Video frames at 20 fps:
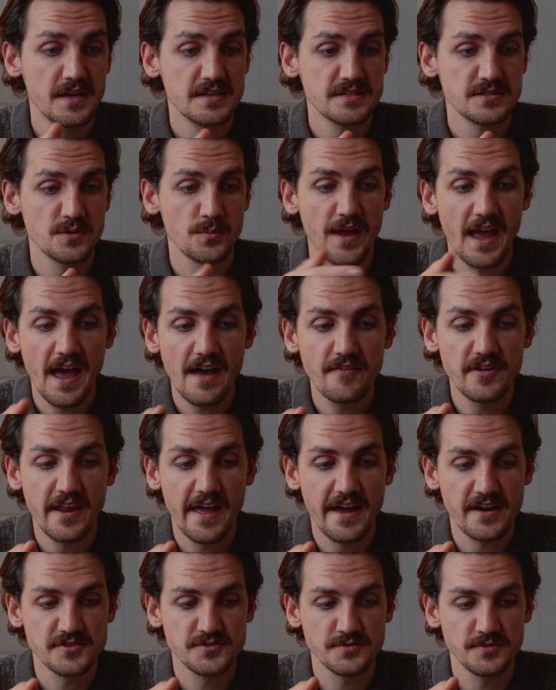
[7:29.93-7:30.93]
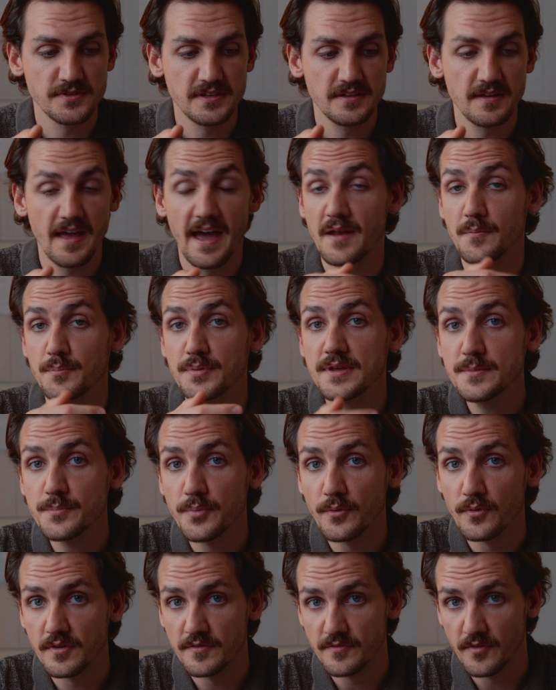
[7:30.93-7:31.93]
So we haven't actually had
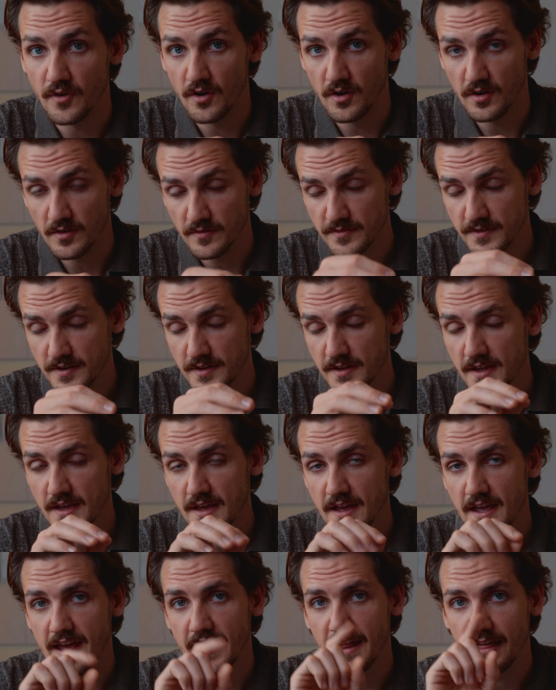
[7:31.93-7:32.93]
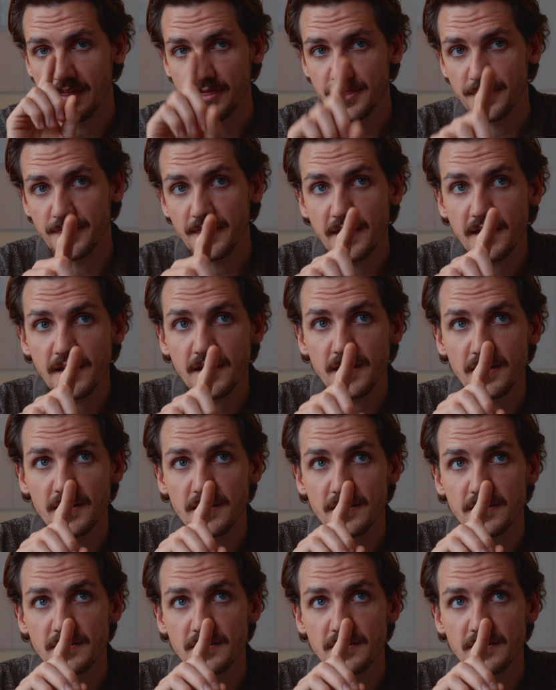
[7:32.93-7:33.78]
people involved. And I think